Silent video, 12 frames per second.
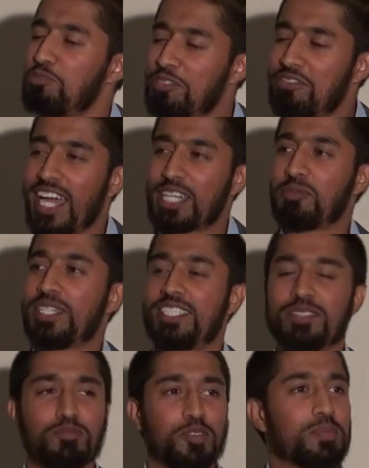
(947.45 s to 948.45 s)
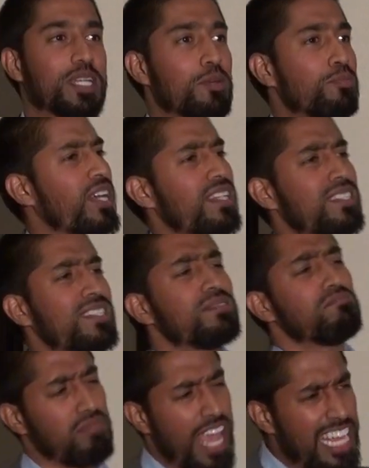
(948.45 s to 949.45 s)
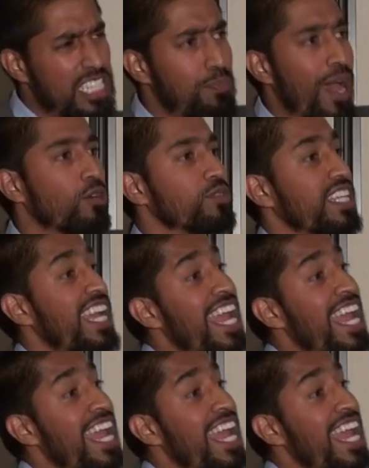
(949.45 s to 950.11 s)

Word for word: Define wisdom for me. Brothers, expound.